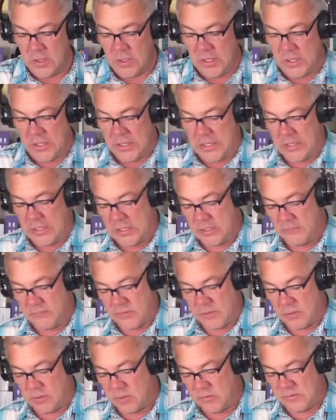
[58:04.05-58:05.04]
And then you've
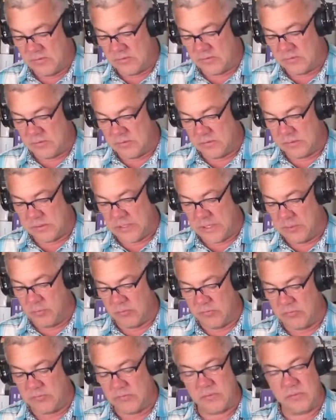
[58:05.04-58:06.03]
got all these
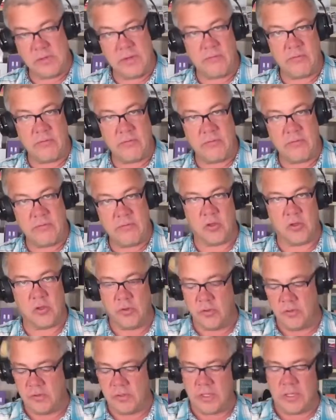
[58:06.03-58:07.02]
cables, everything
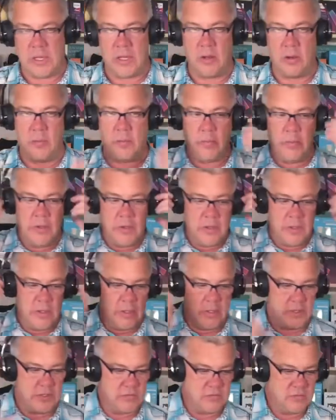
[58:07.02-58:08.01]
included.
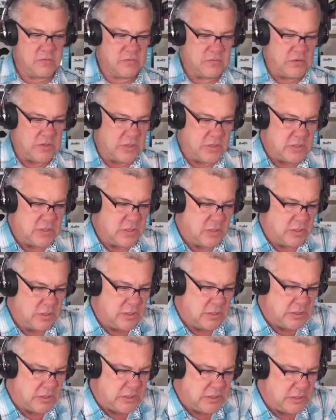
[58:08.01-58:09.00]
Let's check on
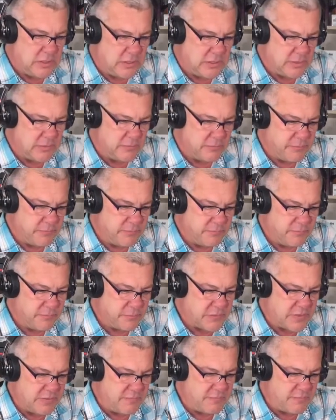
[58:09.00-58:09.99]
the,
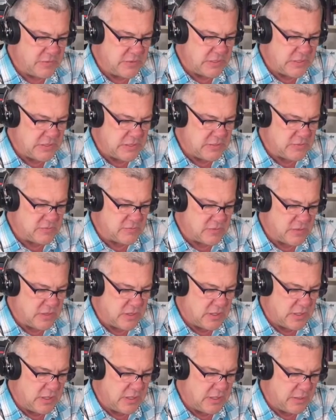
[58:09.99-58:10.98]
I forget the
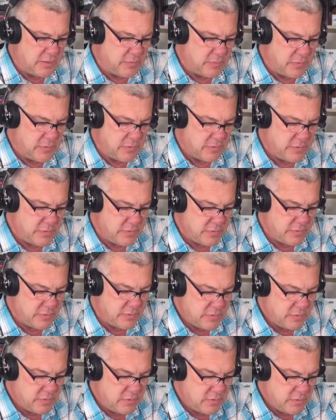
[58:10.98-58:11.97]
time.
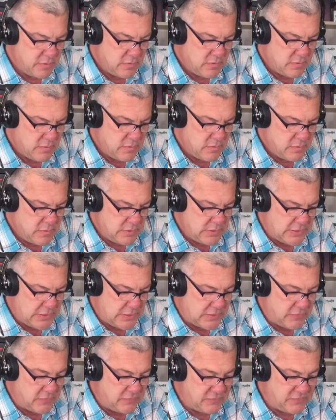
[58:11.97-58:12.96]
Yeah,
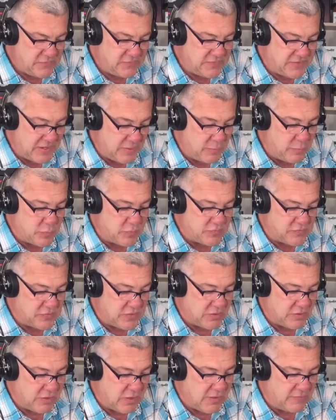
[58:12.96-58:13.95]
and this is
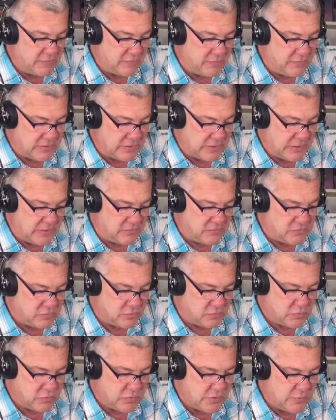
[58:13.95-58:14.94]
10% off today, so
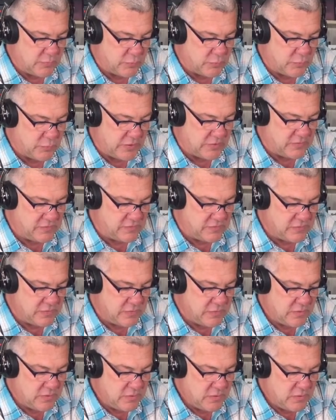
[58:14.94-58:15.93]
a great price
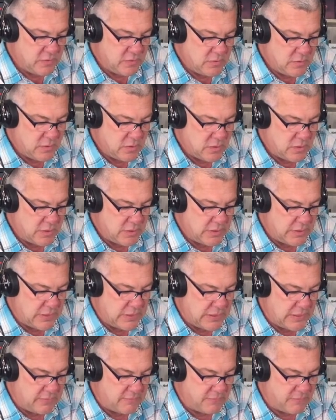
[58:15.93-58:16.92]
on
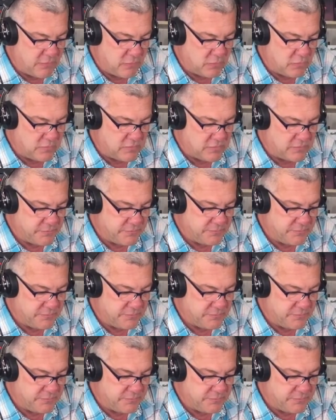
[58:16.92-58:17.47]
headphones.